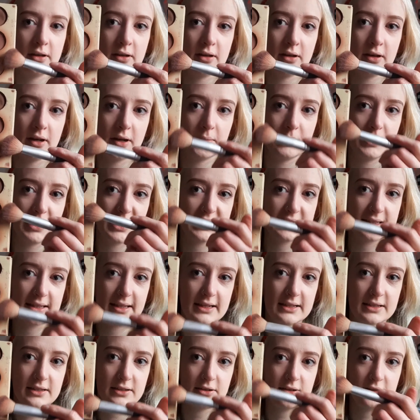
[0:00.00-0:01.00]
I mix
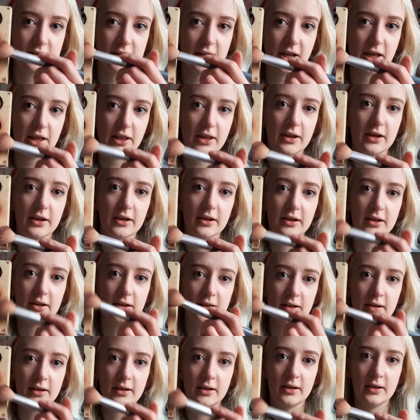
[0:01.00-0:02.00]
these two together
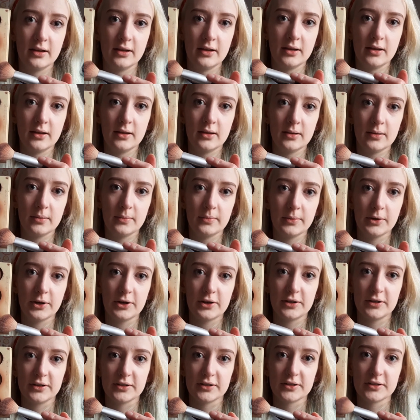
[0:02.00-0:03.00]

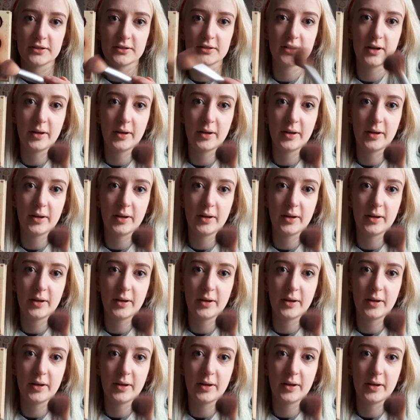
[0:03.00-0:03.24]
because